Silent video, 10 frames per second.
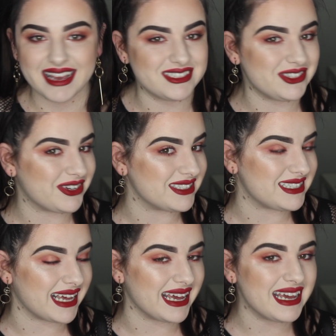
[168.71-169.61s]
As you can
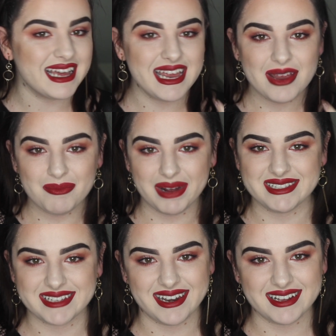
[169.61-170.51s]
see, my
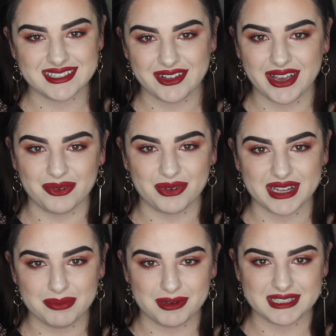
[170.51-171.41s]
skin is looking
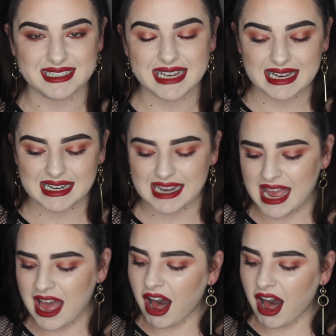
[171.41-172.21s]
really pristine.